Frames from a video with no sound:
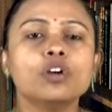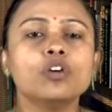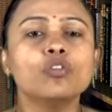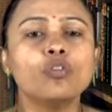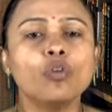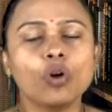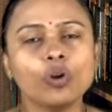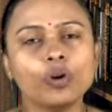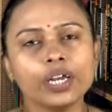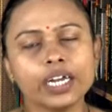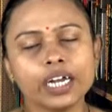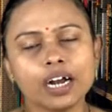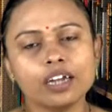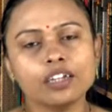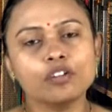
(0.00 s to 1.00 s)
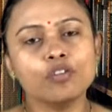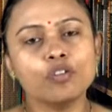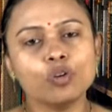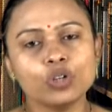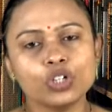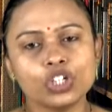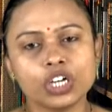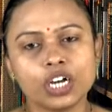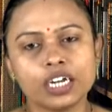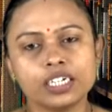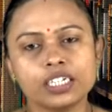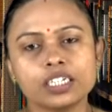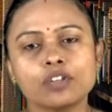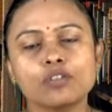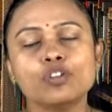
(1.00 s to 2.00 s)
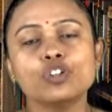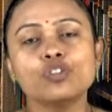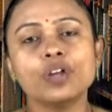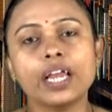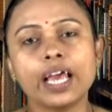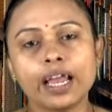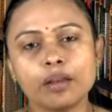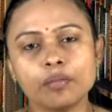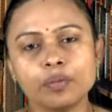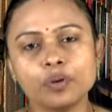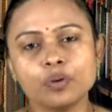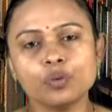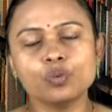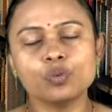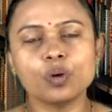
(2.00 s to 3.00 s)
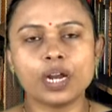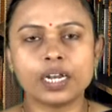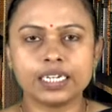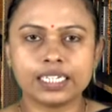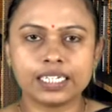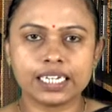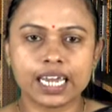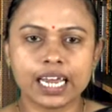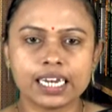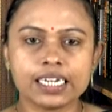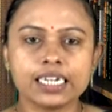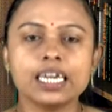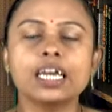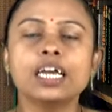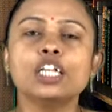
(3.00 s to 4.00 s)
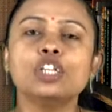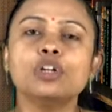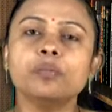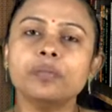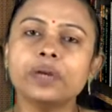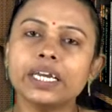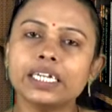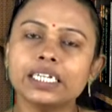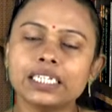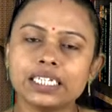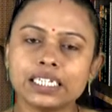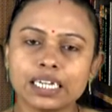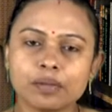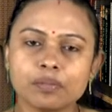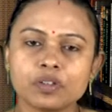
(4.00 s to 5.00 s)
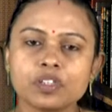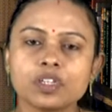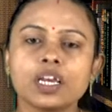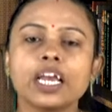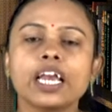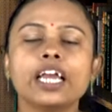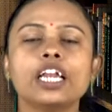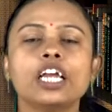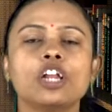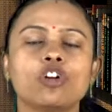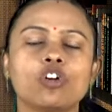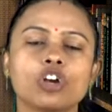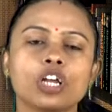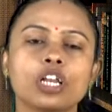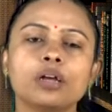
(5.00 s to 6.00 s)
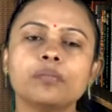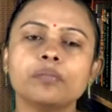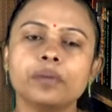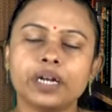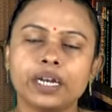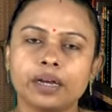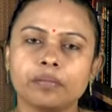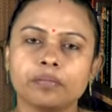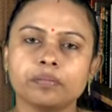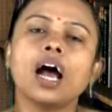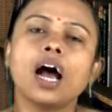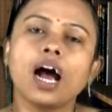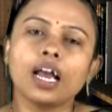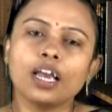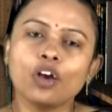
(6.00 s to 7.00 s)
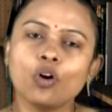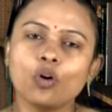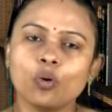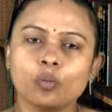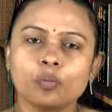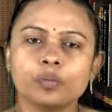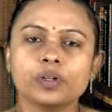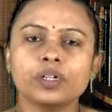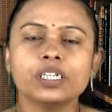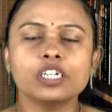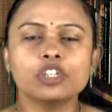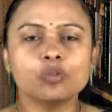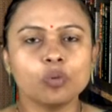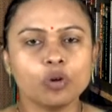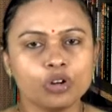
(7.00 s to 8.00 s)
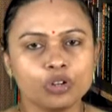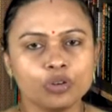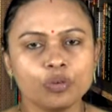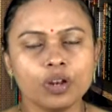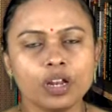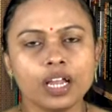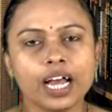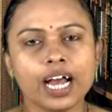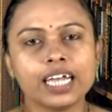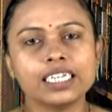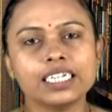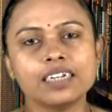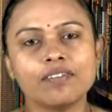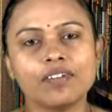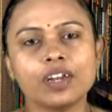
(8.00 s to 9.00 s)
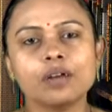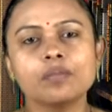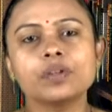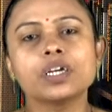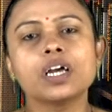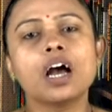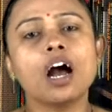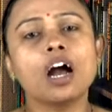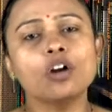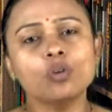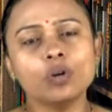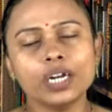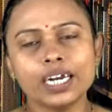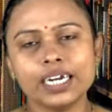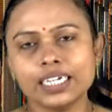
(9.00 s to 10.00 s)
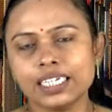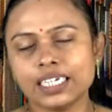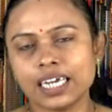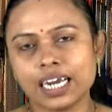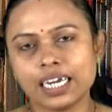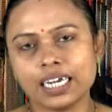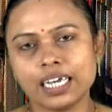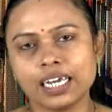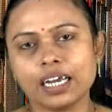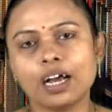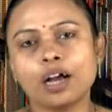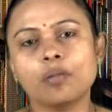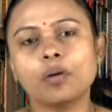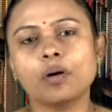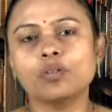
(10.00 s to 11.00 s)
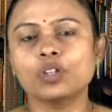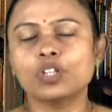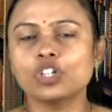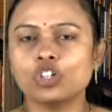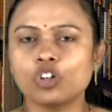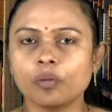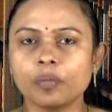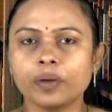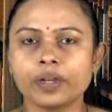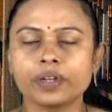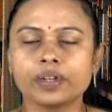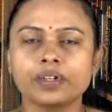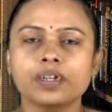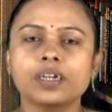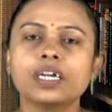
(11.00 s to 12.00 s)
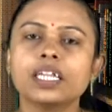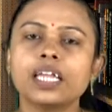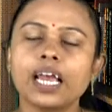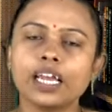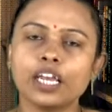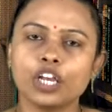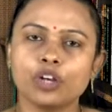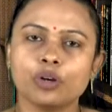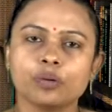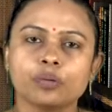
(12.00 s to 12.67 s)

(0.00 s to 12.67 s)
Following are the flow charts which will help you to understand the main steps in inoculum buildup. I hope this module has developed a good understanding about the topic. Thank you.